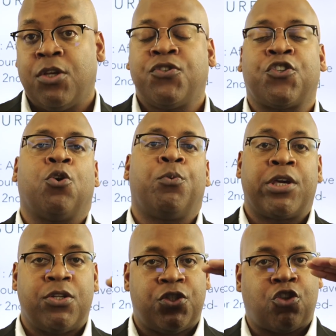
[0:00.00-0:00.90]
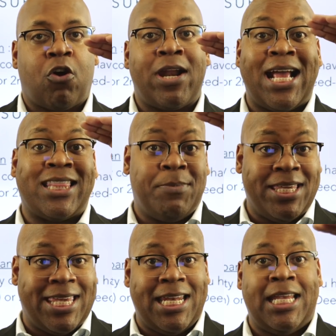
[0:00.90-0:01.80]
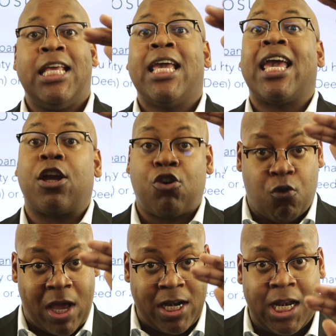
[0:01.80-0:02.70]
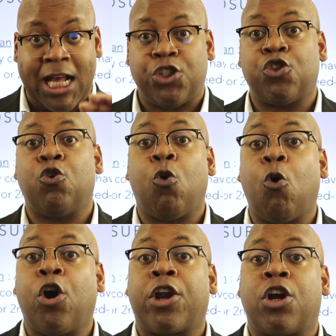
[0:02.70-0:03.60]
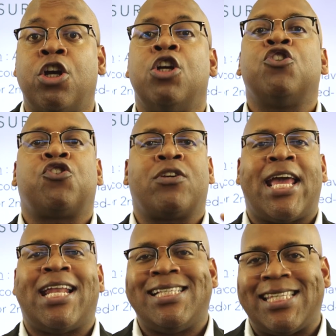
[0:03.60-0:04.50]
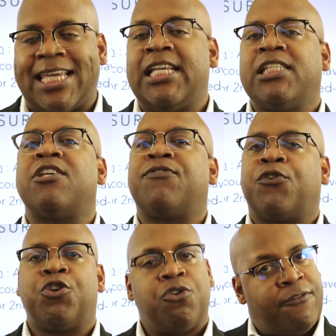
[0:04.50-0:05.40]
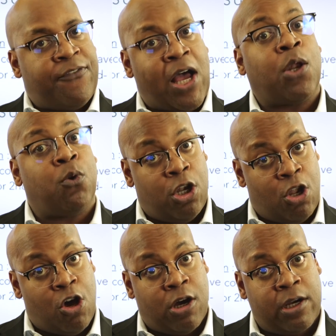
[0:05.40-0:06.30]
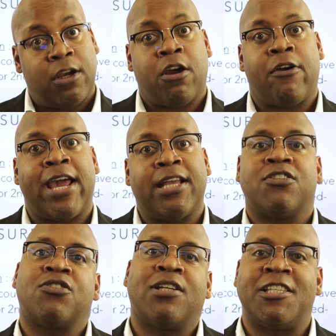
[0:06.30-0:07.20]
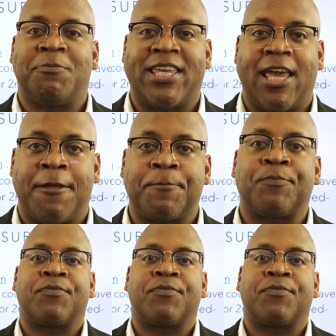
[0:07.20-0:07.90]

So we're going to start at the beginning in chronological order so that it's easy for you to follow along. All right, so let's begin.